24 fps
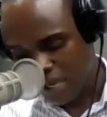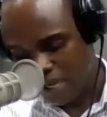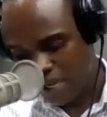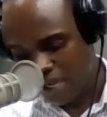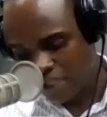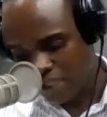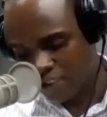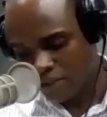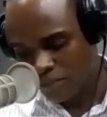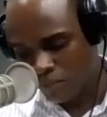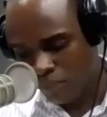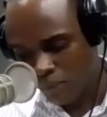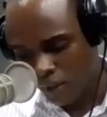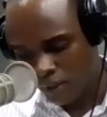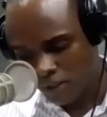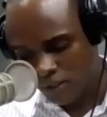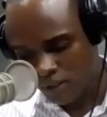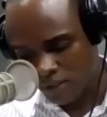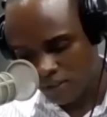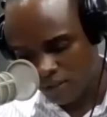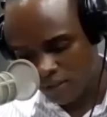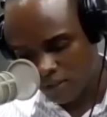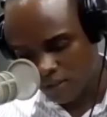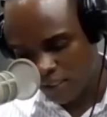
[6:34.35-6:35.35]
as
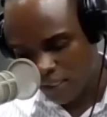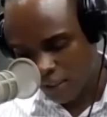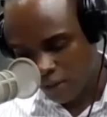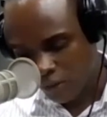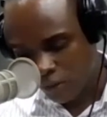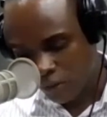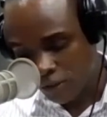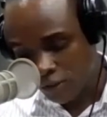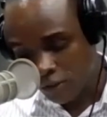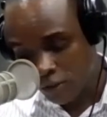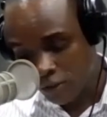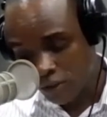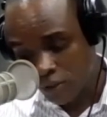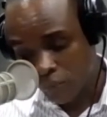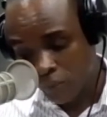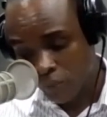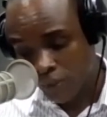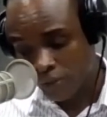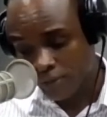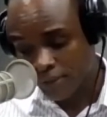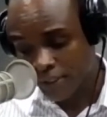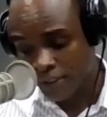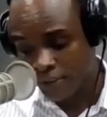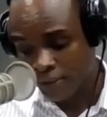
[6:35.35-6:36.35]
much as, according to the
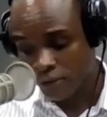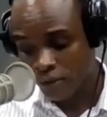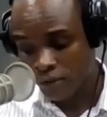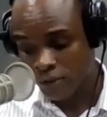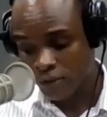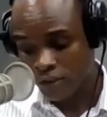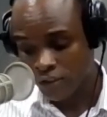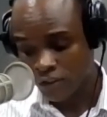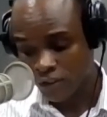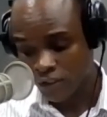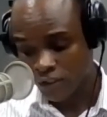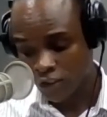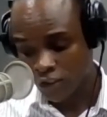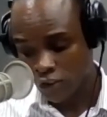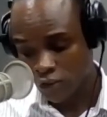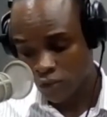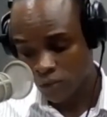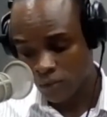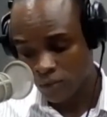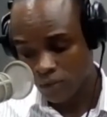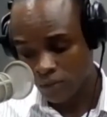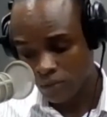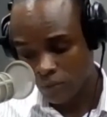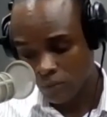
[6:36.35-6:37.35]
World Health
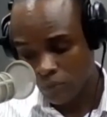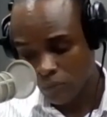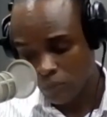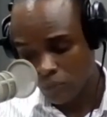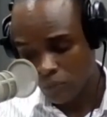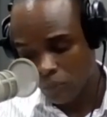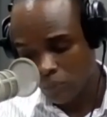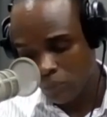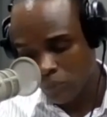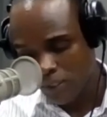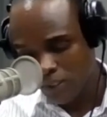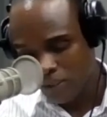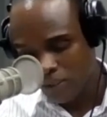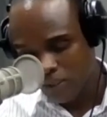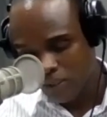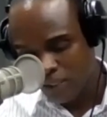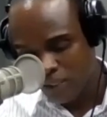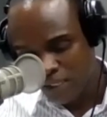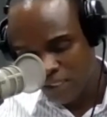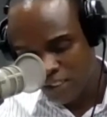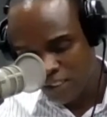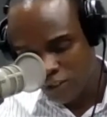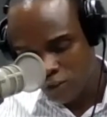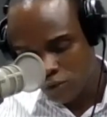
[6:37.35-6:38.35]
Organization, with
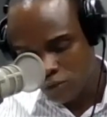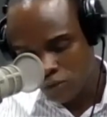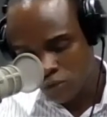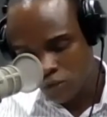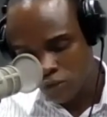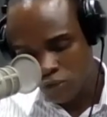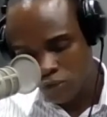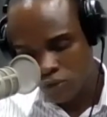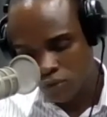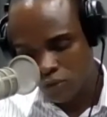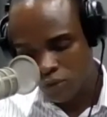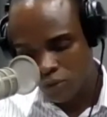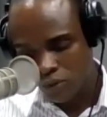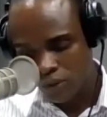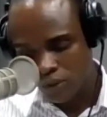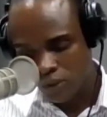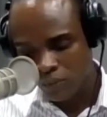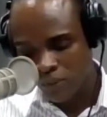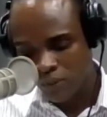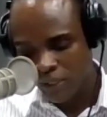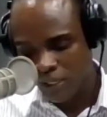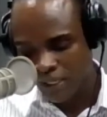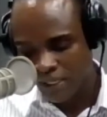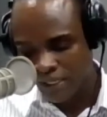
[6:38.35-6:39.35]
little to no
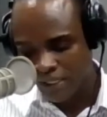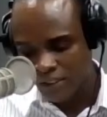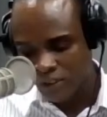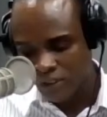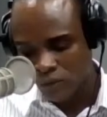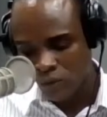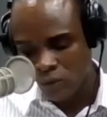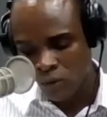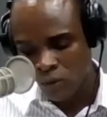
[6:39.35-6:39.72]
awareness,